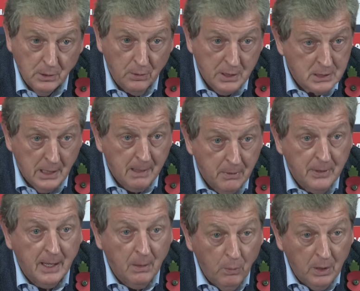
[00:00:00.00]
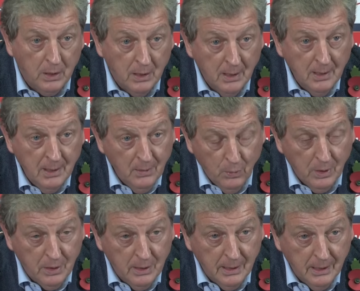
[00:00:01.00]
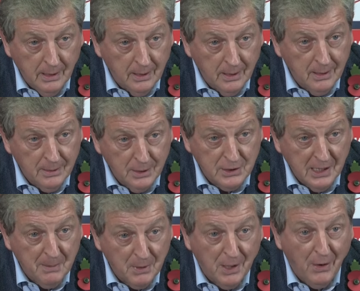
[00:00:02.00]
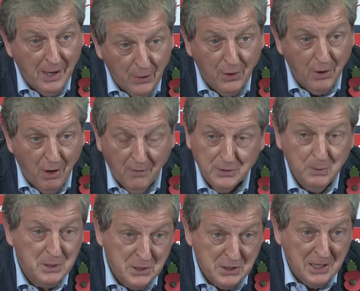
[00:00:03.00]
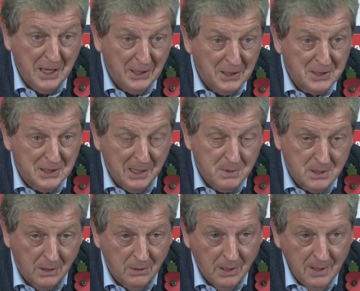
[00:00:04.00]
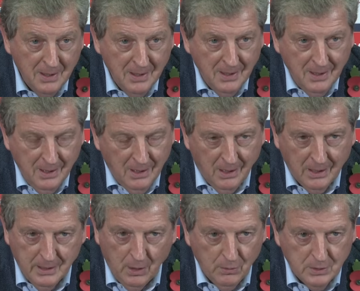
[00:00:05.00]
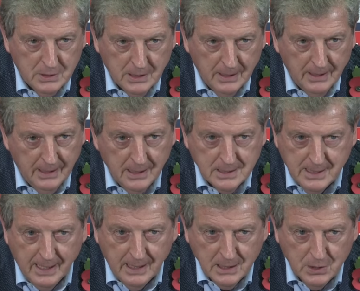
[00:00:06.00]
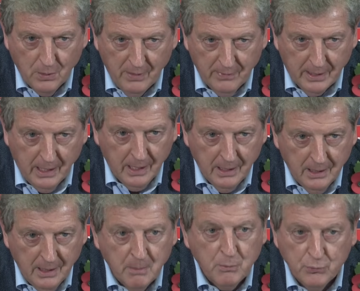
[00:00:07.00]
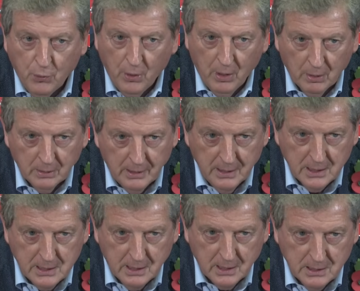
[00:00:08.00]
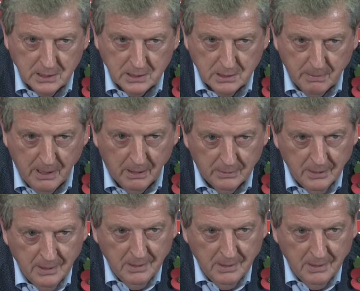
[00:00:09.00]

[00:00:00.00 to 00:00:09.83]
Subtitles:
do the same thing with the team that I look after, which is the England team. So I don't intend to ever get embroiled in discussions about